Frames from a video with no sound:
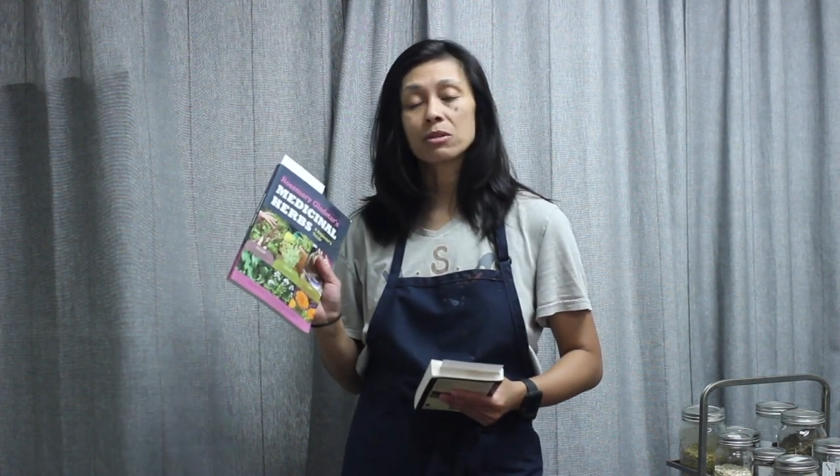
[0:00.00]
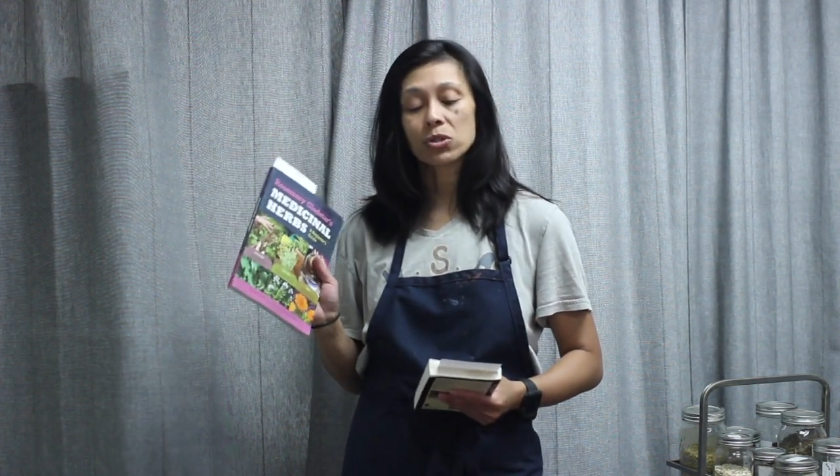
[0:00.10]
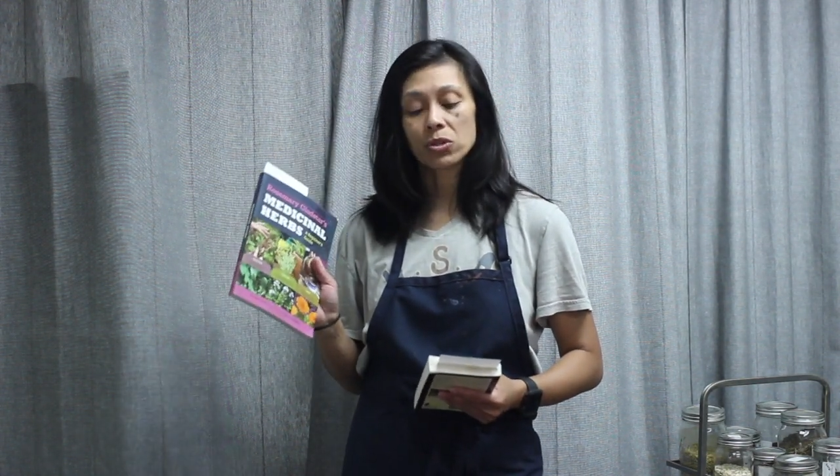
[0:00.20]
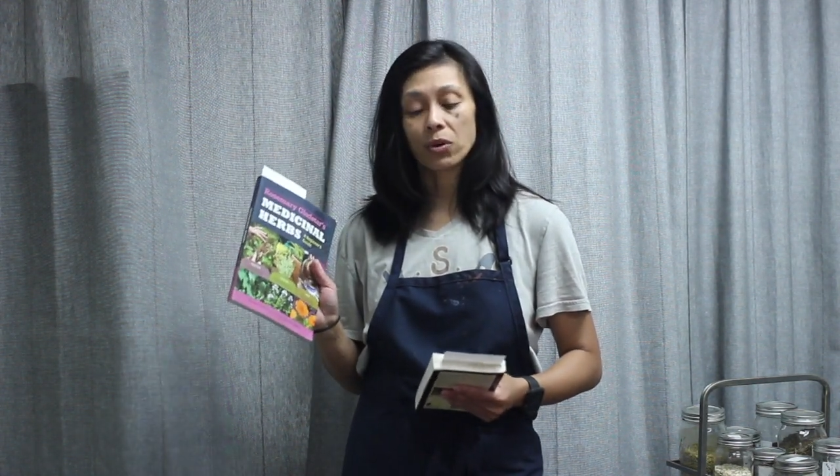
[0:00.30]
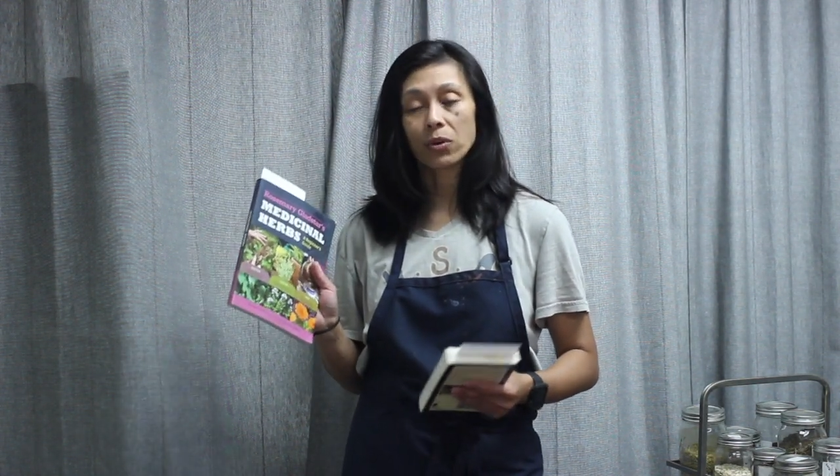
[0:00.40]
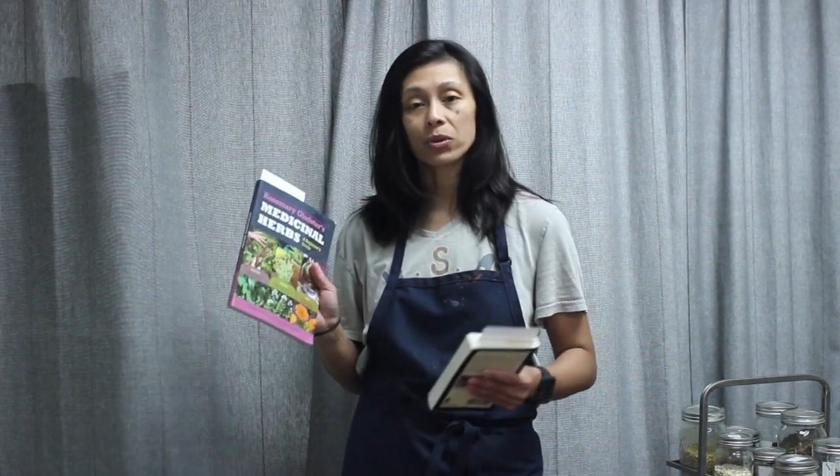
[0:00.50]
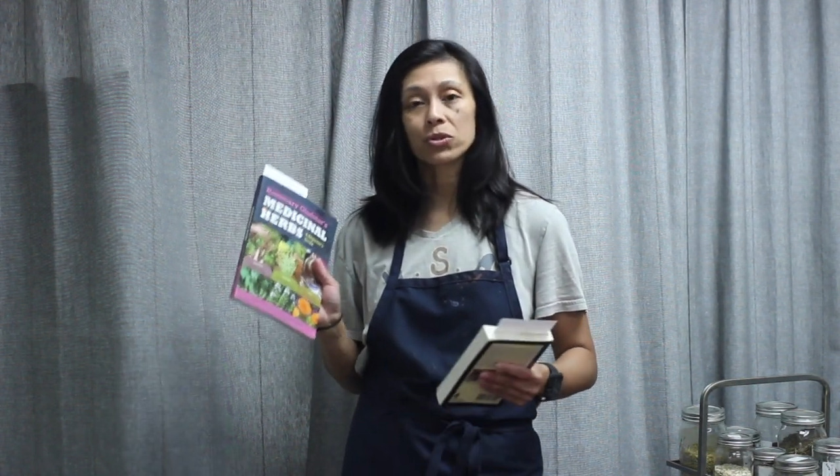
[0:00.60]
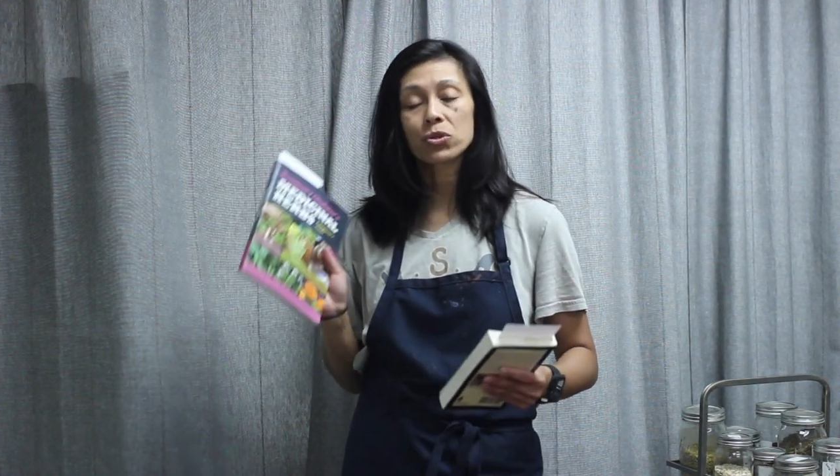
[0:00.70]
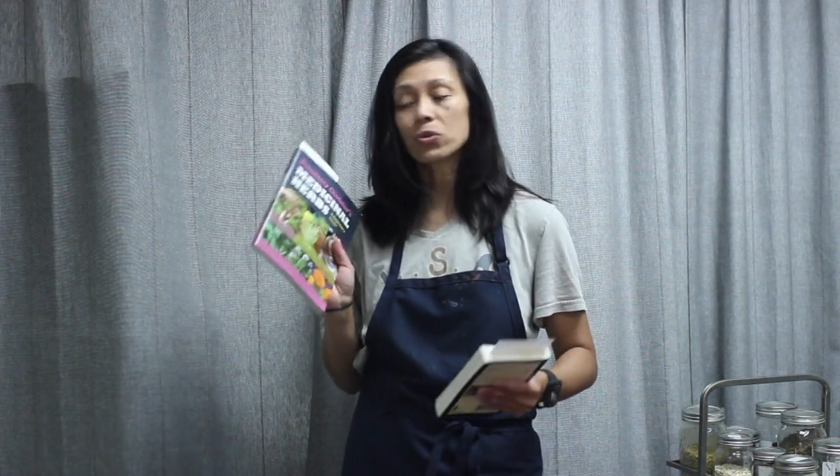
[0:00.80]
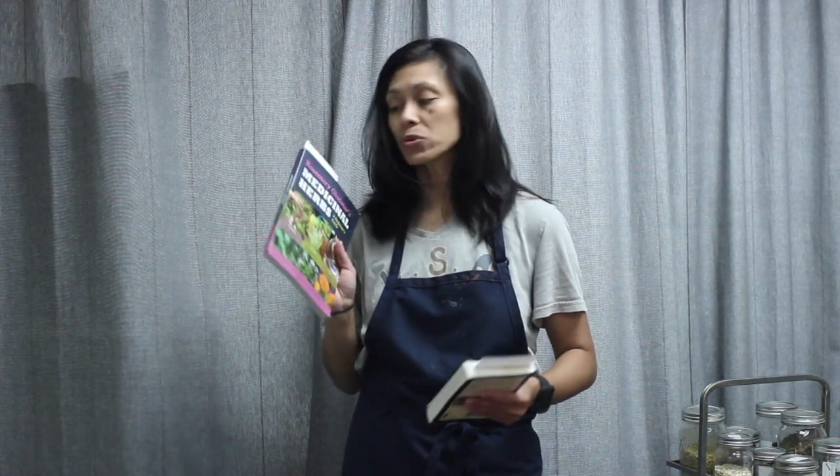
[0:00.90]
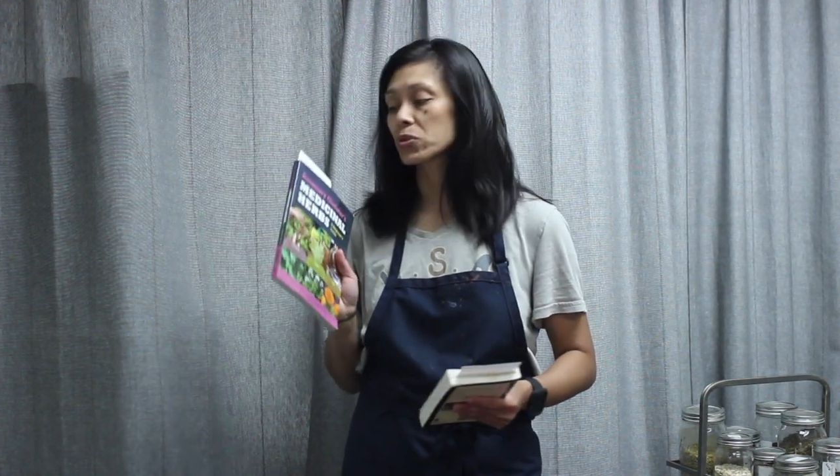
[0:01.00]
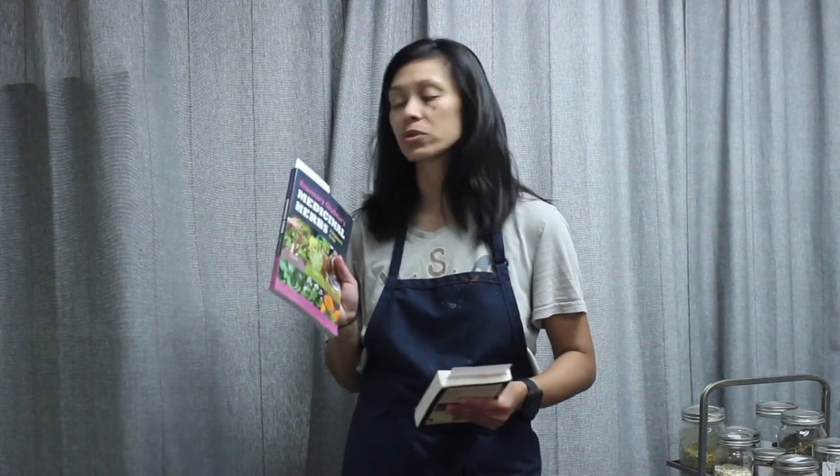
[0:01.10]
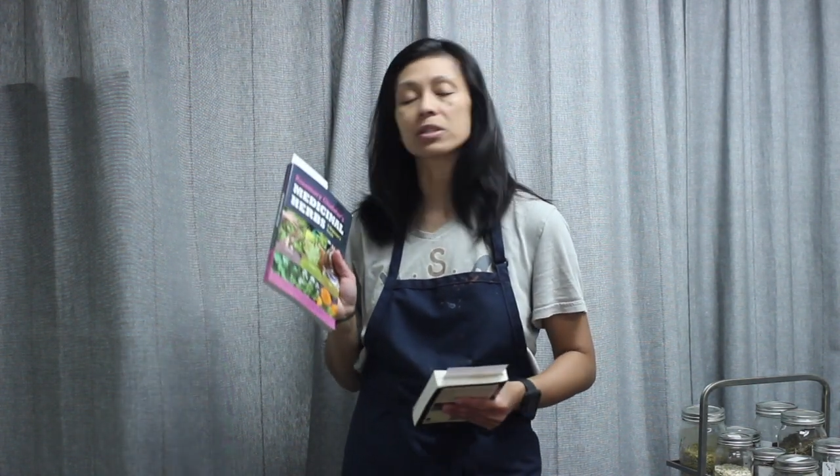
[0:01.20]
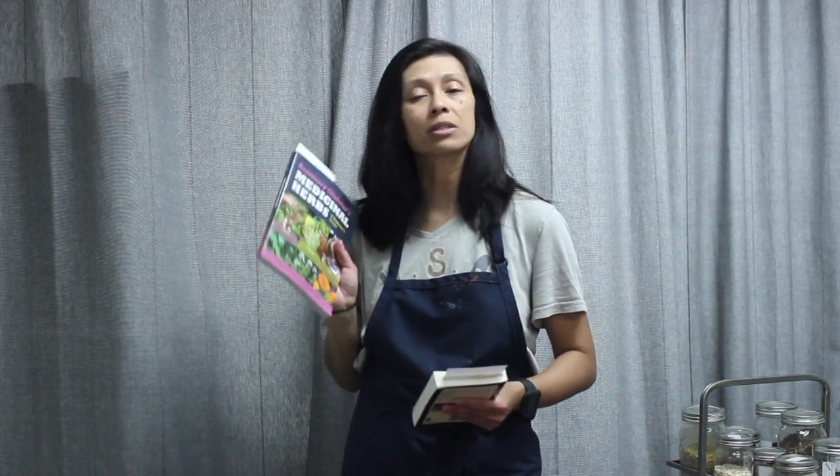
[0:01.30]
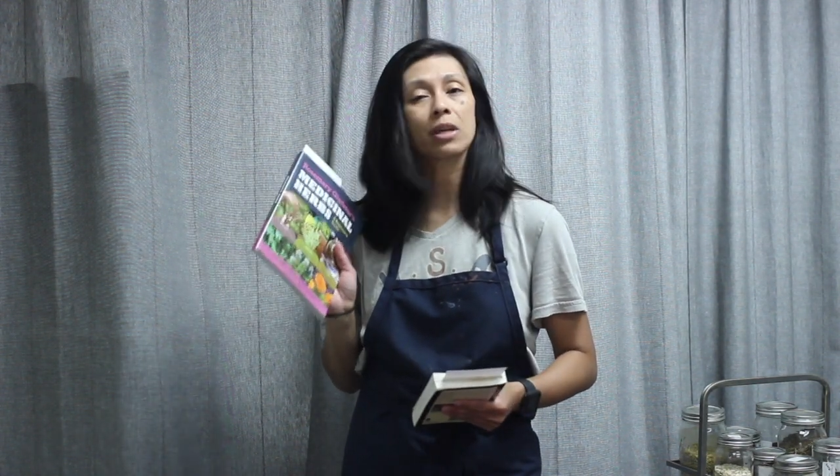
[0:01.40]
So it shows you
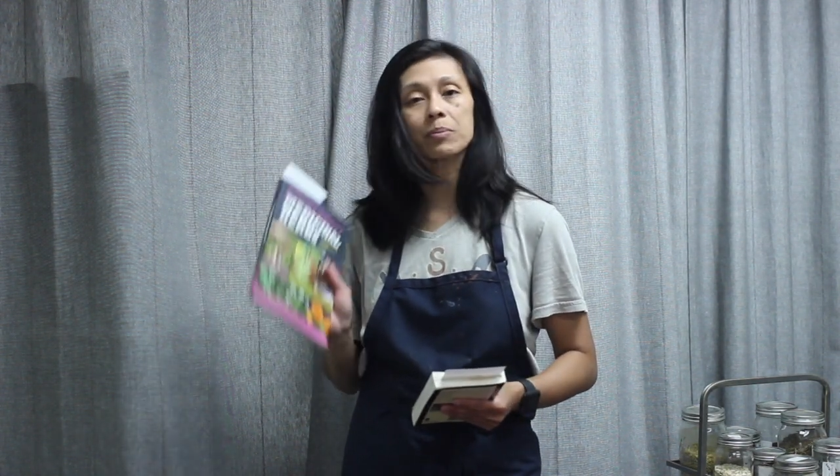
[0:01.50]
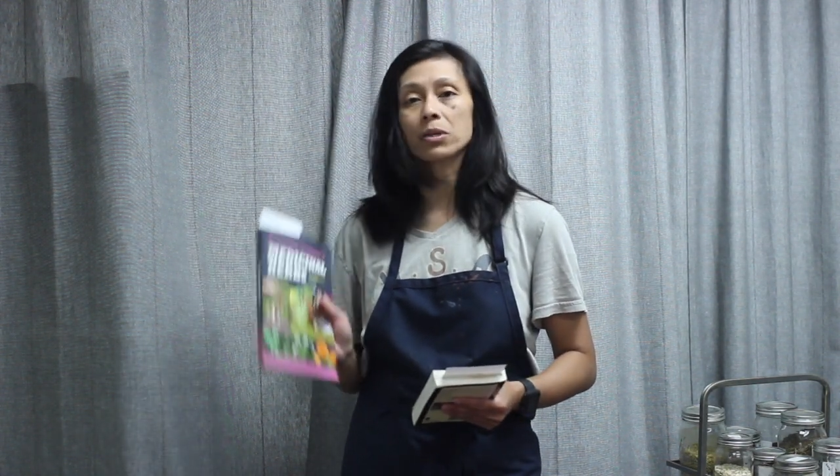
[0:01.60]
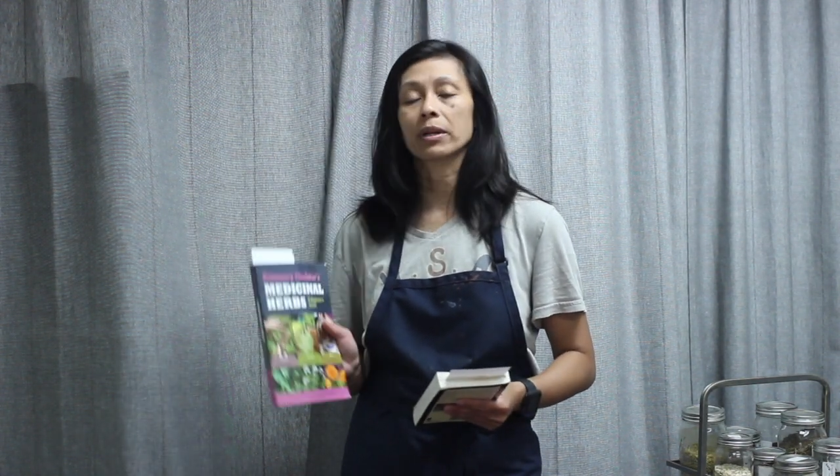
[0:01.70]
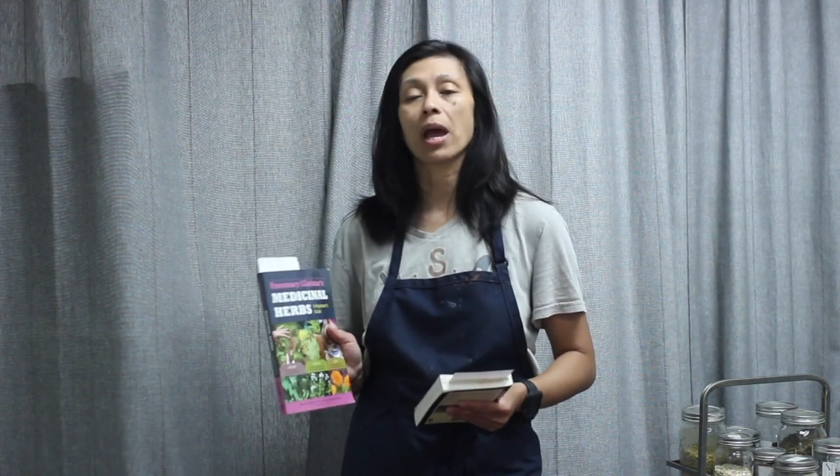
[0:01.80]
the steps on